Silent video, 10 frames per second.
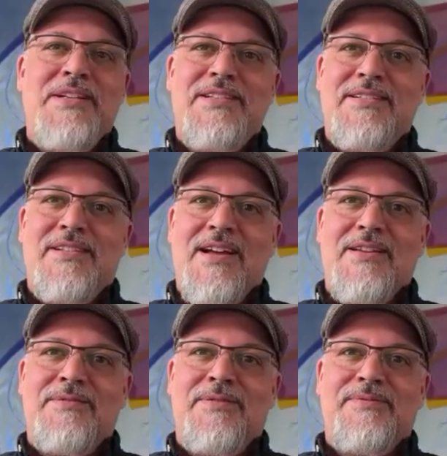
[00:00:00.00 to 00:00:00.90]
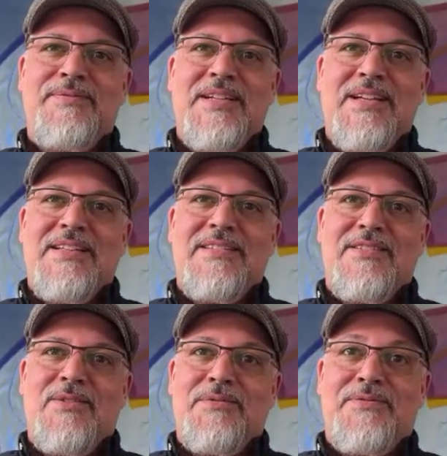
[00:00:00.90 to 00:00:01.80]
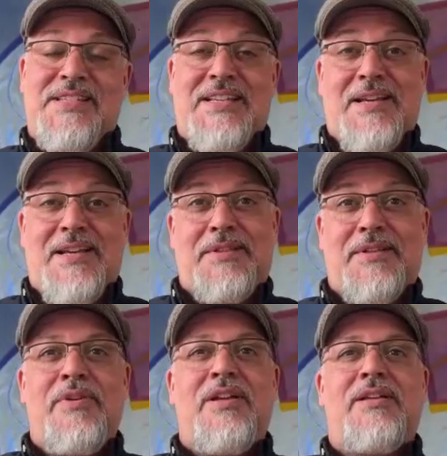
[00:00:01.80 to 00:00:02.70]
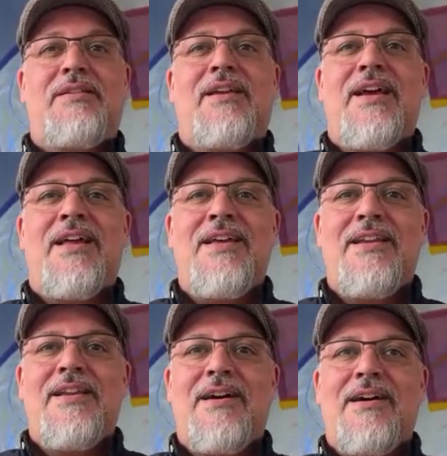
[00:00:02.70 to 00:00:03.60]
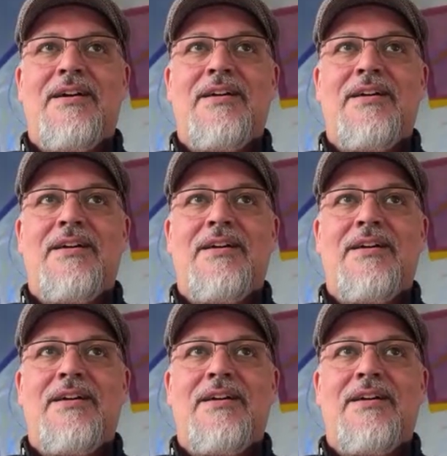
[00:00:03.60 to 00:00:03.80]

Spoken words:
but it just kind of sort of slipped a bit. And then